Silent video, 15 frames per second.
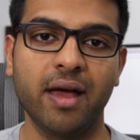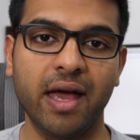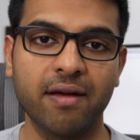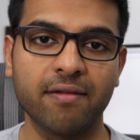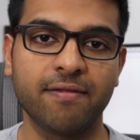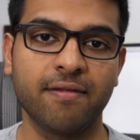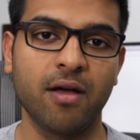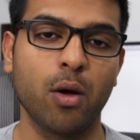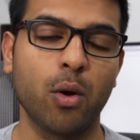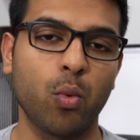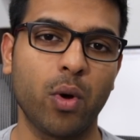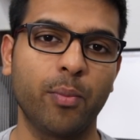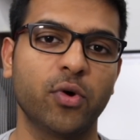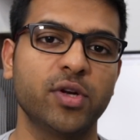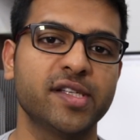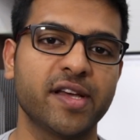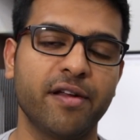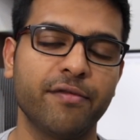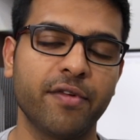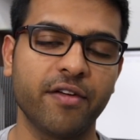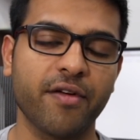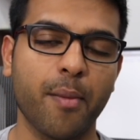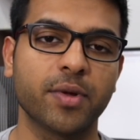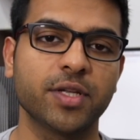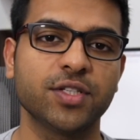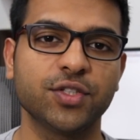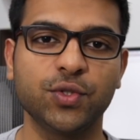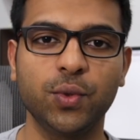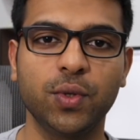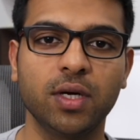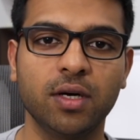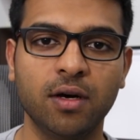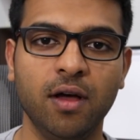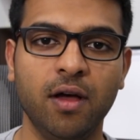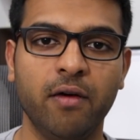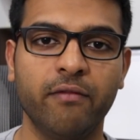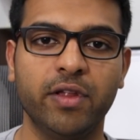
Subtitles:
f1.75 aperture shooter